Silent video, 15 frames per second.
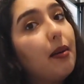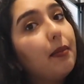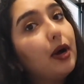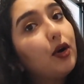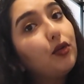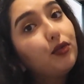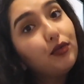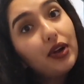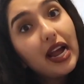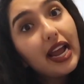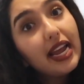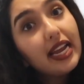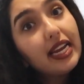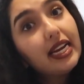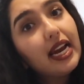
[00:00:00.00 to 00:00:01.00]

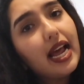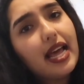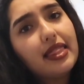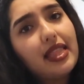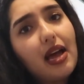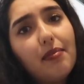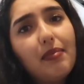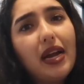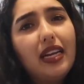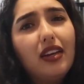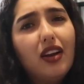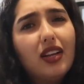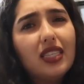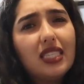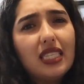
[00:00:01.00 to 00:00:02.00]
reign, and that might
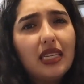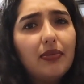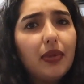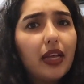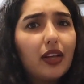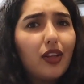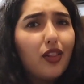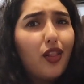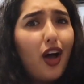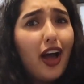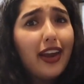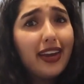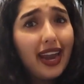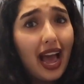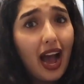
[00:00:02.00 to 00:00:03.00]
not seem like a
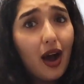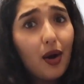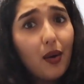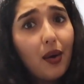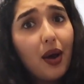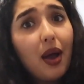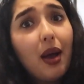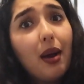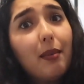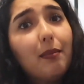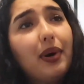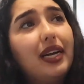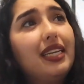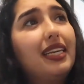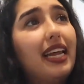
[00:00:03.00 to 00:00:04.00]
lot now,
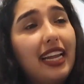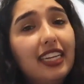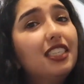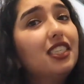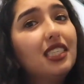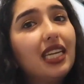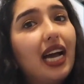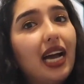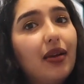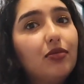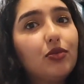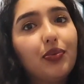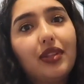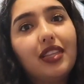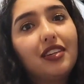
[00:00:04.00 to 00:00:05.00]
but in ancient times
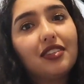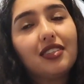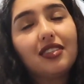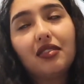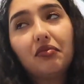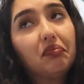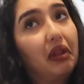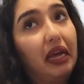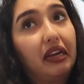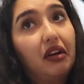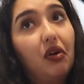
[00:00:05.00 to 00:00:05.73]
when there's like